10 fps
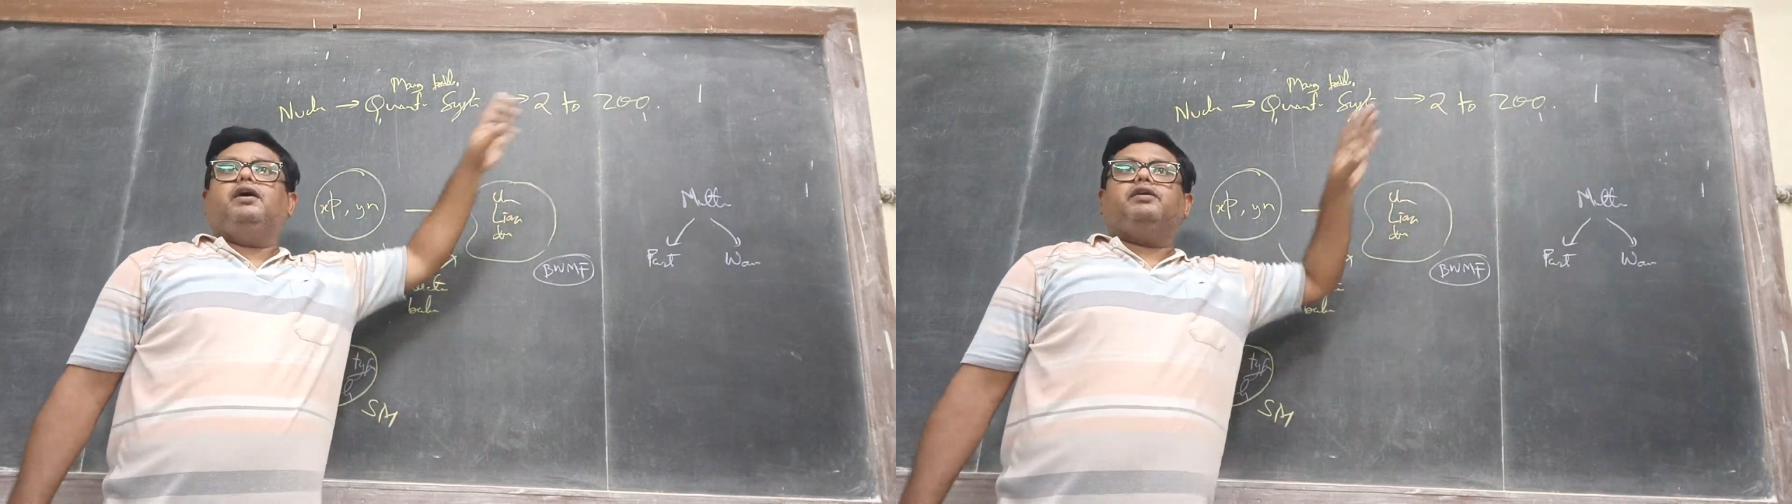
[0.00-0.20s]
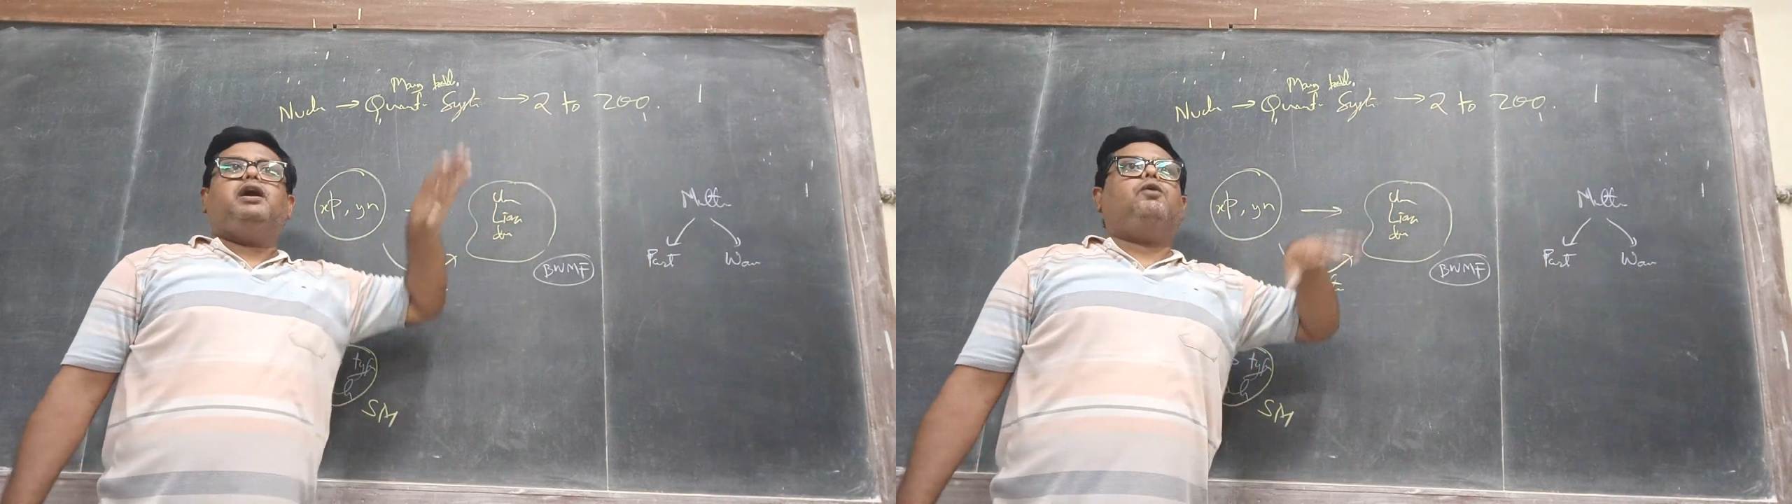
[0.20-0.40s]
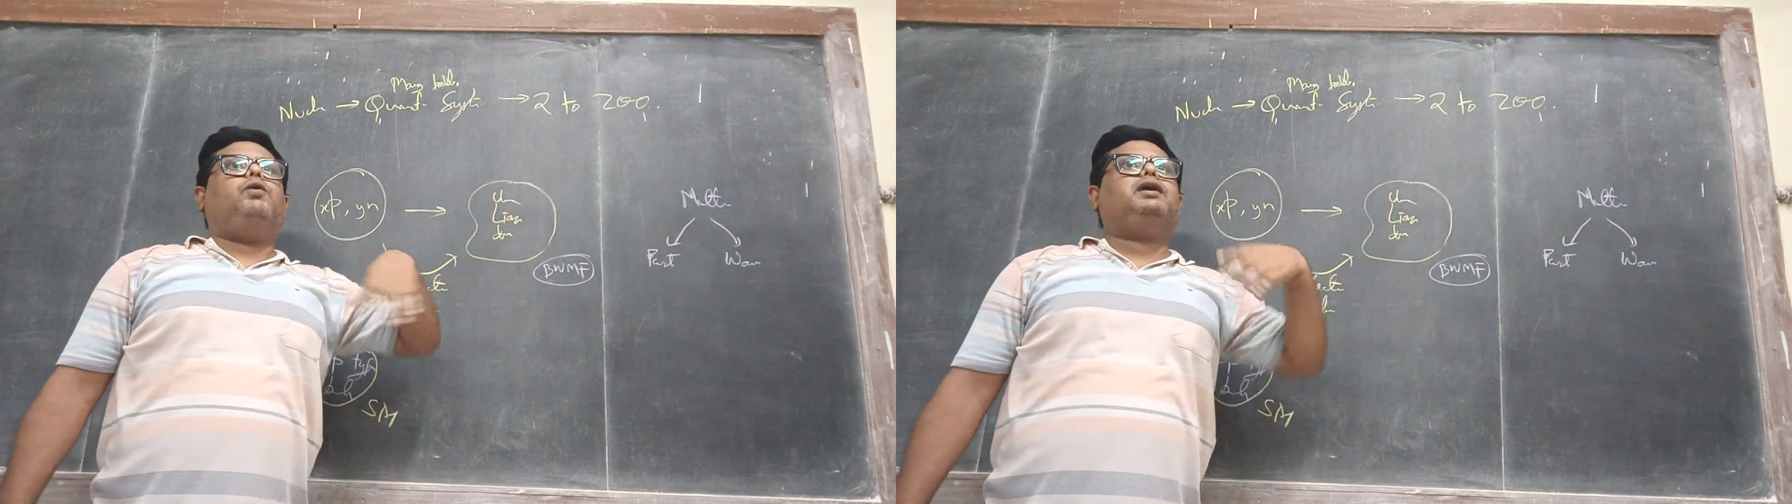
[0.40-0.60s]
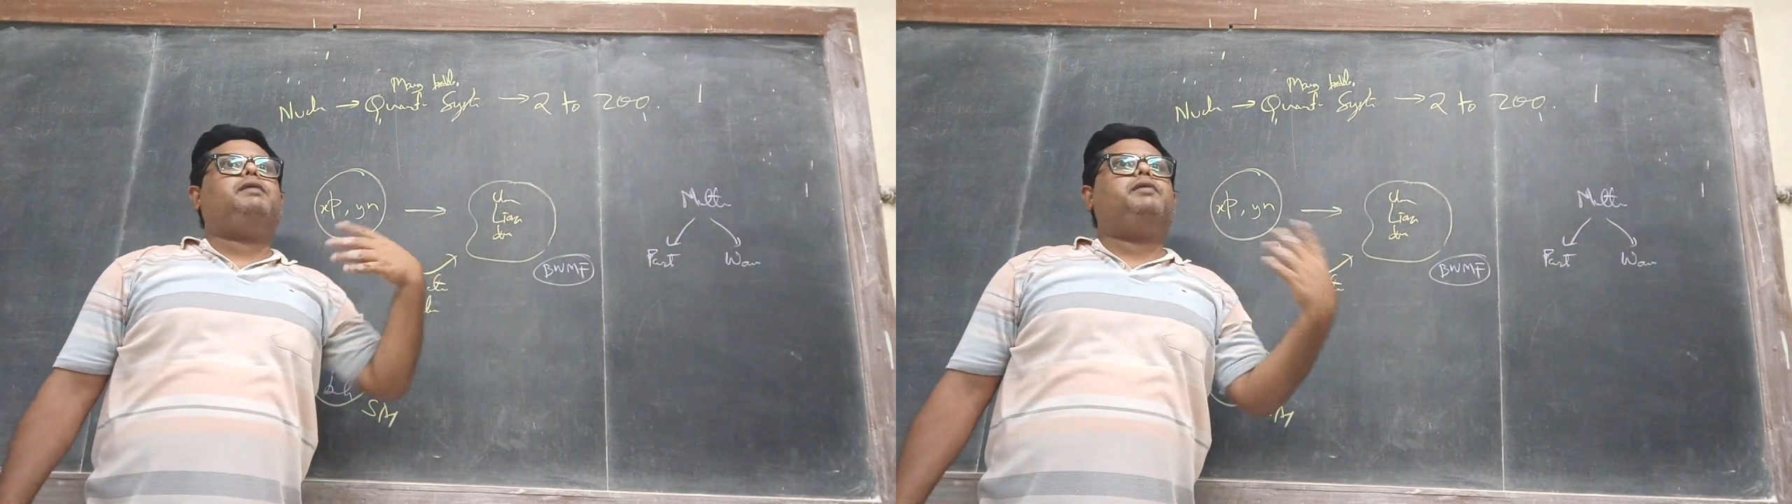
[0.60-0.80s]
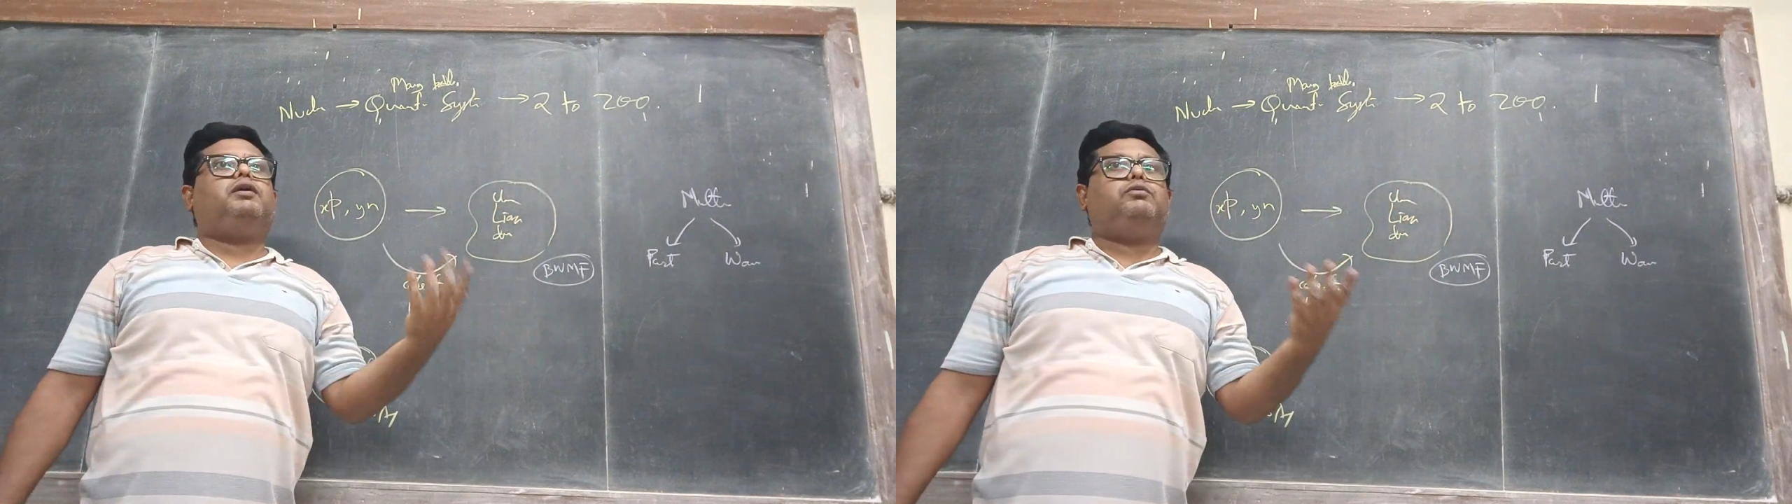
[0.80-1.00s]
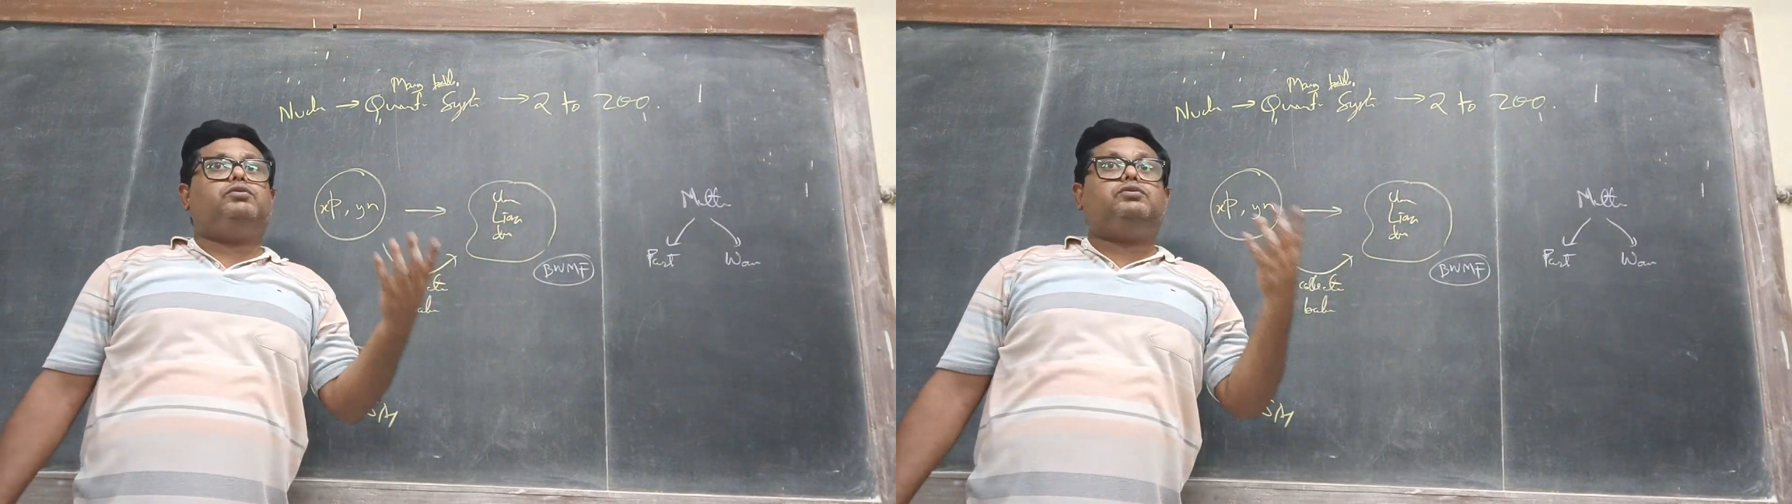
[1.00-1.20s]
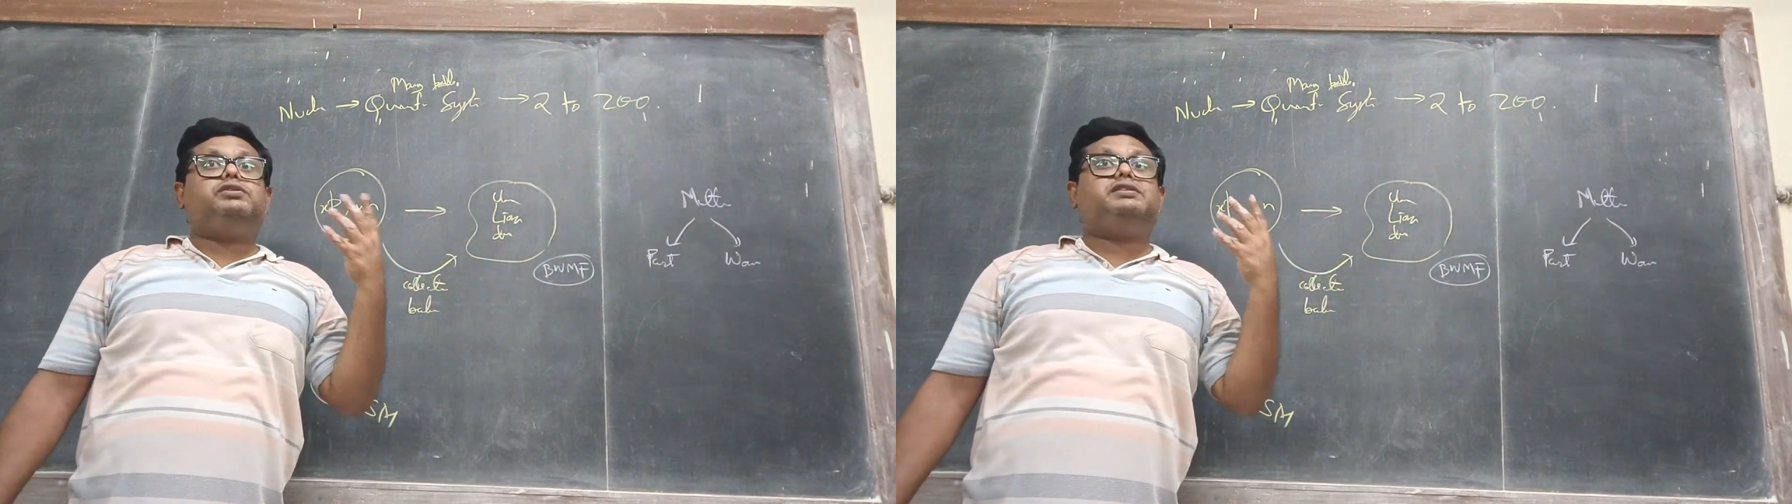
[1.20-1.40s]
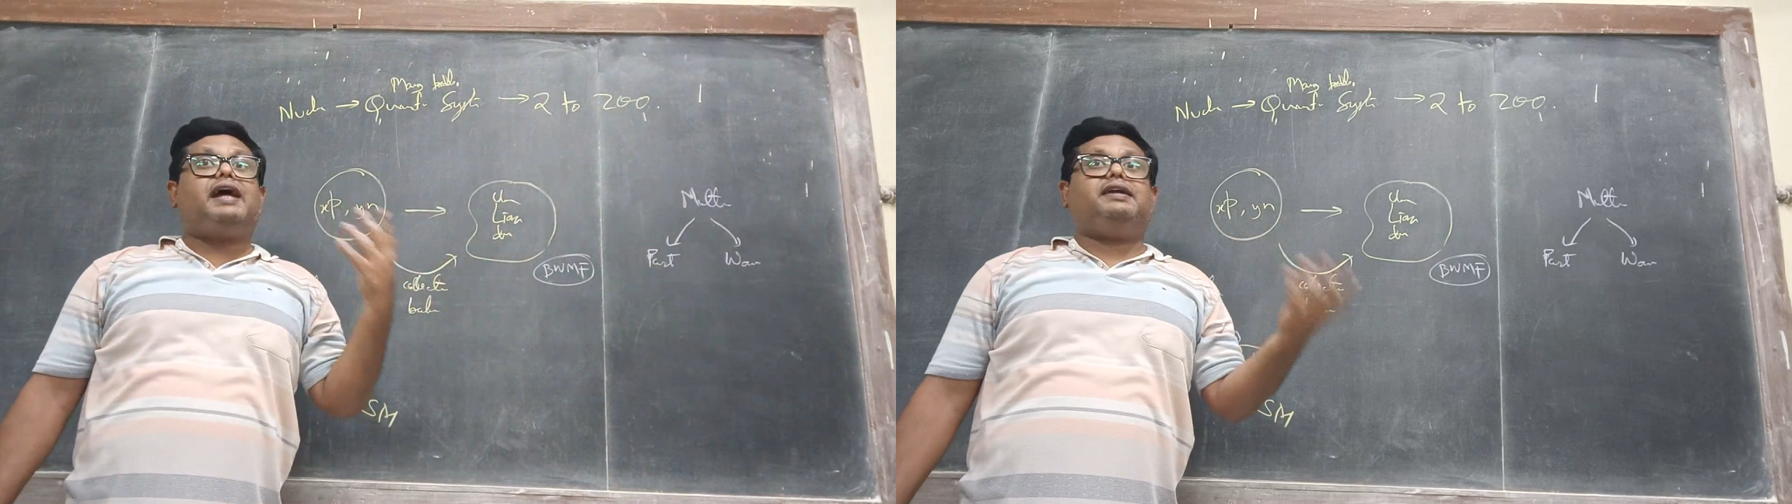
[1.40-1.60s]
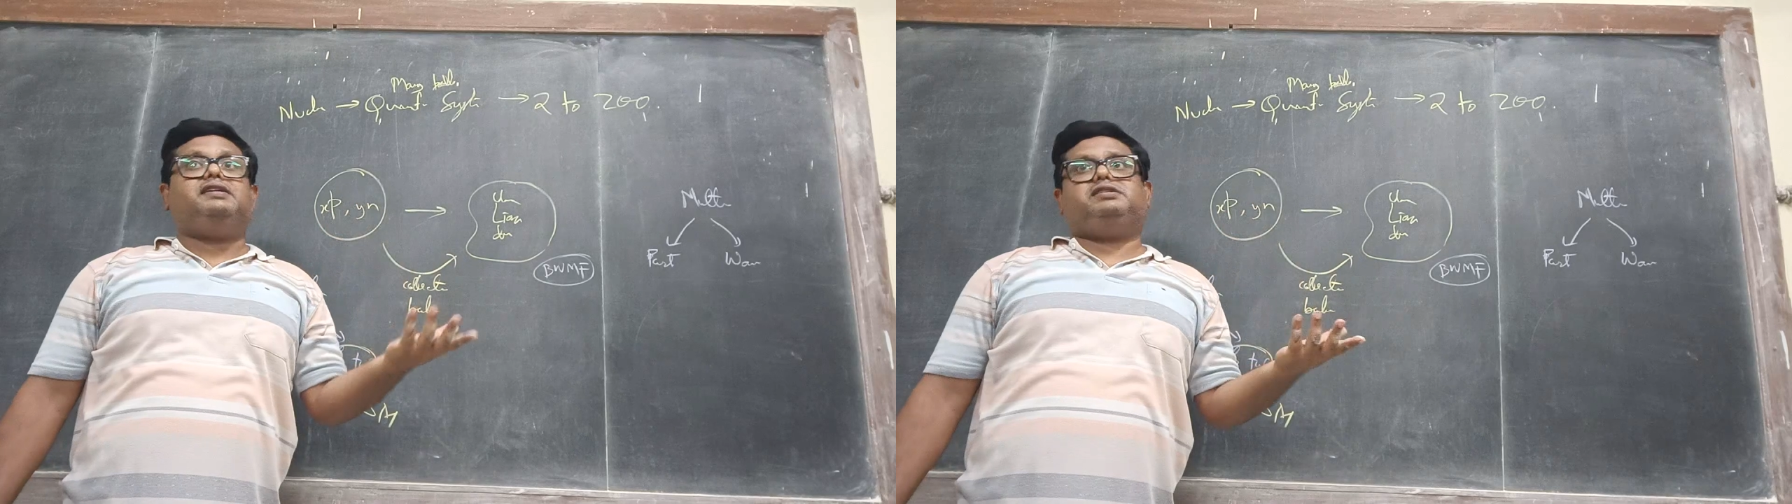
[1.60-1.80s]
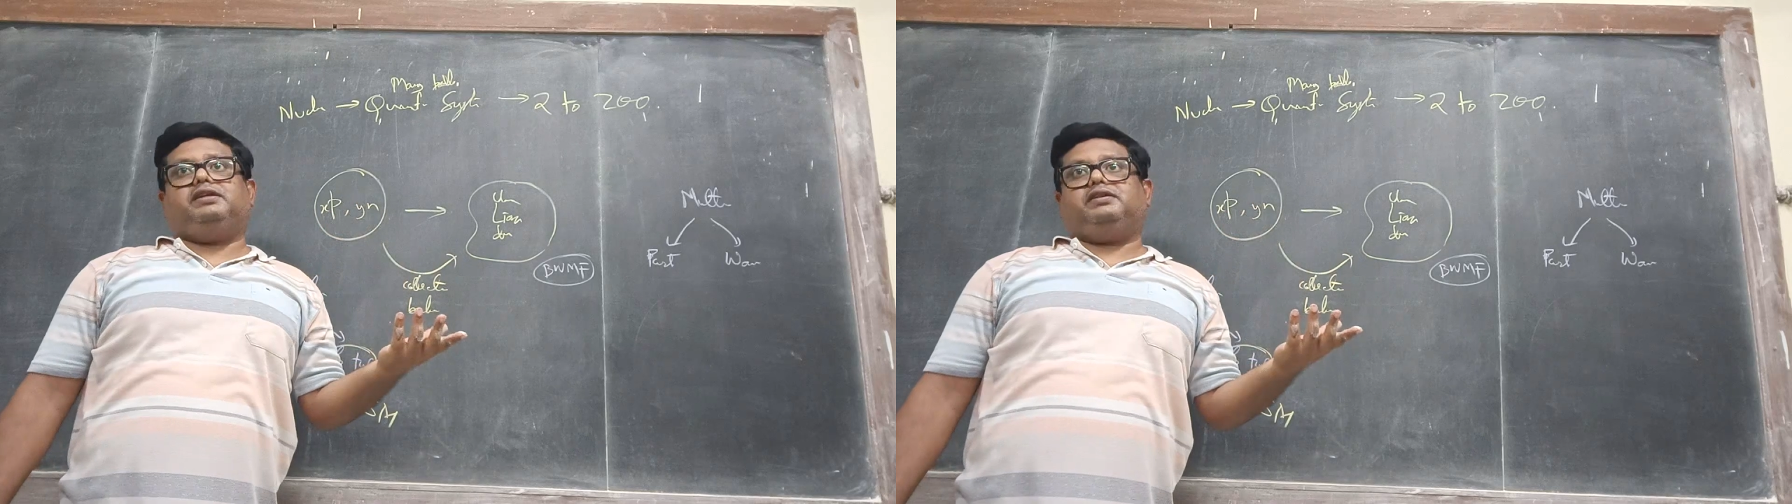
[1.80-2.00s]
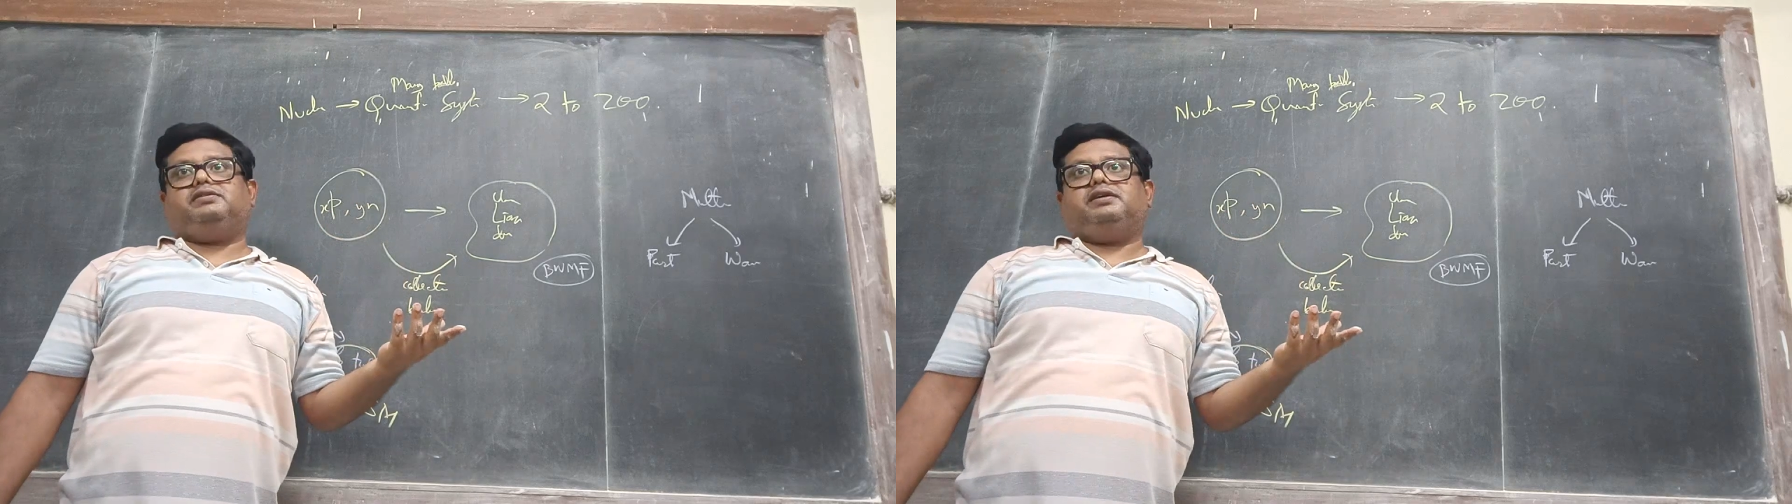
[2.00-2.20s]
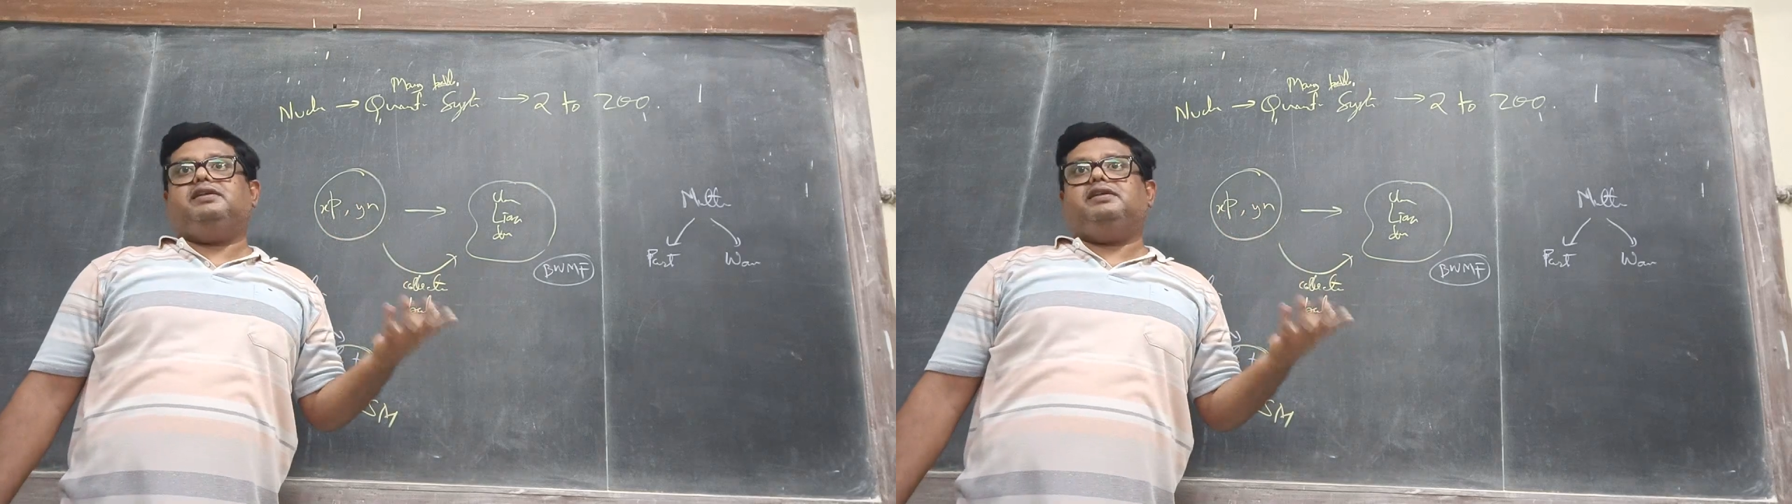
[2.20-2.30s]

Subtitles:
Now, what about statistics?